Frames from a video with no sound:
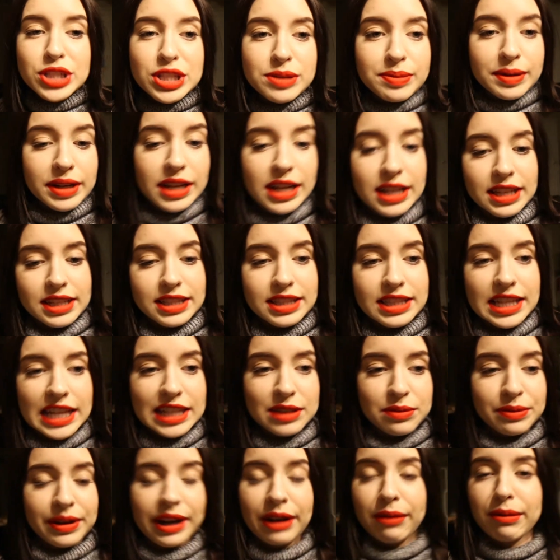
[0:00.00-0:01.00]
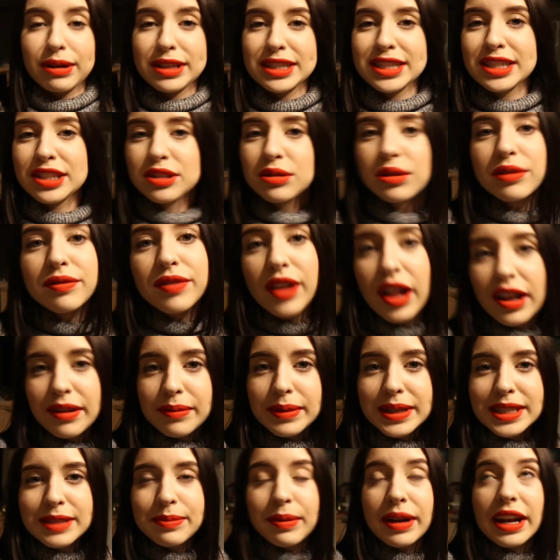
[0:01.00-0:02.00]
just because that's when I wasn't doing
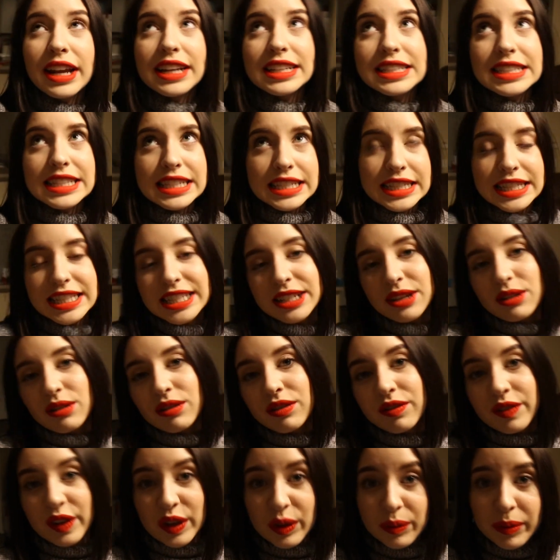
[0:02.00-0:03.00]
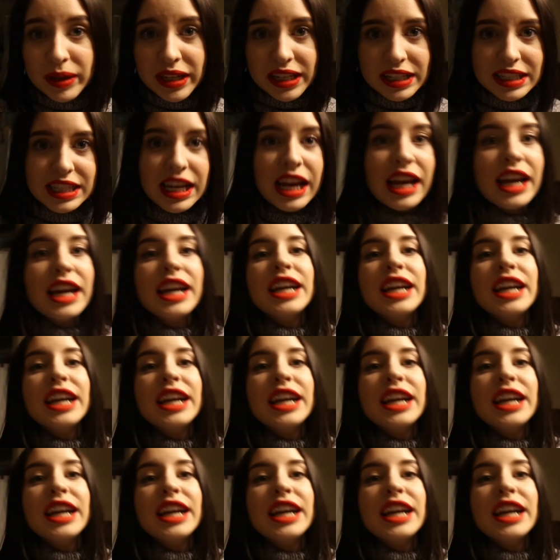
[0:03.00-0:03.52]
Vlogmas, but I did still film it